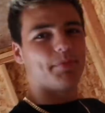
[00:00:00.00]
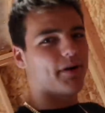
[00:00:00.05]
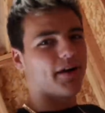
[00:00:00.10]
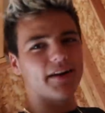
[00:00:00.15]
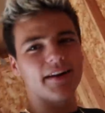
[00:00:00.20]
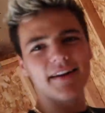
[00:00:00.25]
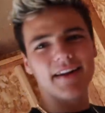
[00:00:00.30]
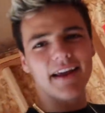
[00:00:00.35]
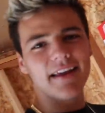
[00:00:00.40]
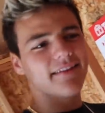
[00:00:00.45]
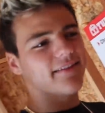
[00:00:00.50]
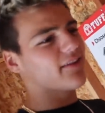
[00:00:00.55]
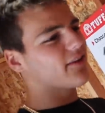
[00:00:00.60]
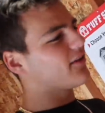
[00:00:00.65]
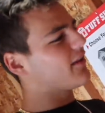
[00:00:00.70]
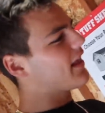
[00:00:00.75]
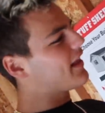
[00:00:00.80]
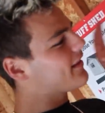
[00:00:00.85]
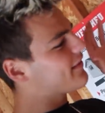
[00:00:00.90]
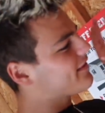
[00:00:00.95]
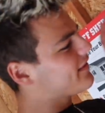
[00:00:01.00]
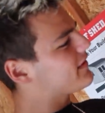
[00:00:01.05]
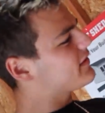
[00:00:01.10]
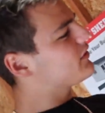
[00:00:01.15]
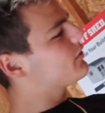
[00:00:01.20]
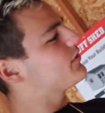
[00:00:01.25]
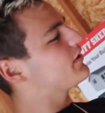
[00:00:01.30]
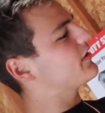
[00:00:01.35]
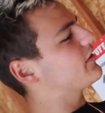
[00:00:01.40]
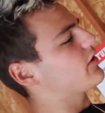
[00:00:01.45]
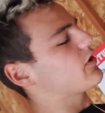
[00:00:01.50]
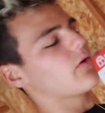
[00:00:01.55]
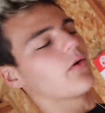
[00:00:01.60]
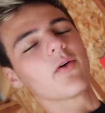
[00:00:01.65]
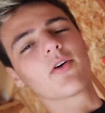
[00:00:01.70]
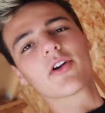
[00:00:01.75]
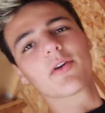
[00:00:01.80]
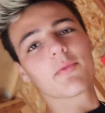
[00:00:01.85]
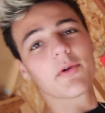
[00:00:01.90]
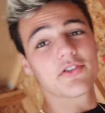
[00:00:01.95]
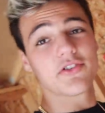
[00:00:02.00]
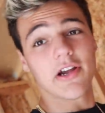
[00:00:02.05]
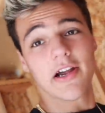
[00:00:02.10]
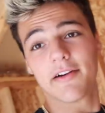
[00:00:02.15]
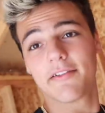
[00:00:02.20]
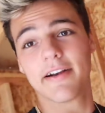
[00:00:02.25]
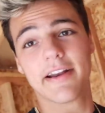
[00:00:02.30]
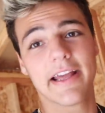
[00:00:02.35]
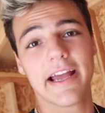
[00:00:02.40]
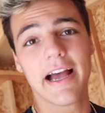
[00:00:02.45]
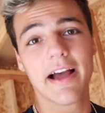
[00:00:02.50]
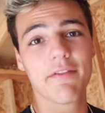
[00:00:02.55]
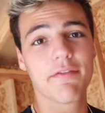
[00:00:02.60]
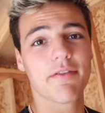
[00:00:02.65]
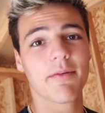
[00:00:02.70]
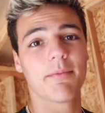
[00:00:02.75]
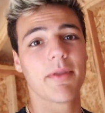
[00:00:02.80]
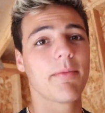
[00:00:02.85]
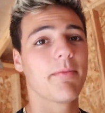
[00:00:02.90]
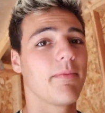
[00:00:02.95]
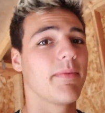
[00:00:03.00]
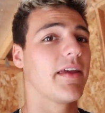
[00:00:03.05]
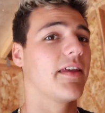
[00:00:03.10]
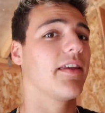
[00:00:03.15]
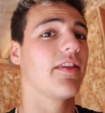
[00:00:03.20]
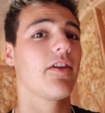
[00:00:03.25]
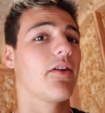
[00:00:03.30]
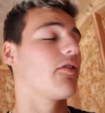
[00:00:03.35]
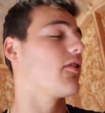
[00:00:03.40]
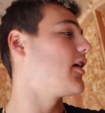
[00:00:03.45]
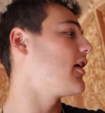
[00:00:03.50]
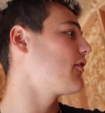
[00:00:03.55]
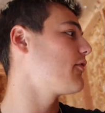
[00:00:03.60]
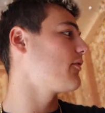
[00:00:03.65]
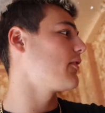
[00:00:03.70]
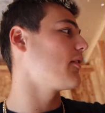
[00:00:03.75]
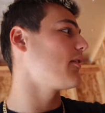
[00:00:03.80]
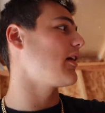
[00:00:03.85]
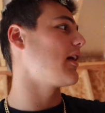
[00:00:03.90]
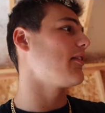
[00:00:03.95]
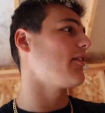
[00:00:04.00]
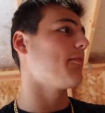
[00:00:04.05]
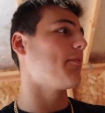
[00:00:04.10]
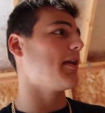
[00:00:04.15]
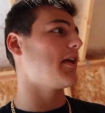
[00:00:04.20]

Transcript: put a nice little AC unit in the corner, which I already have from them being in the garage when they had the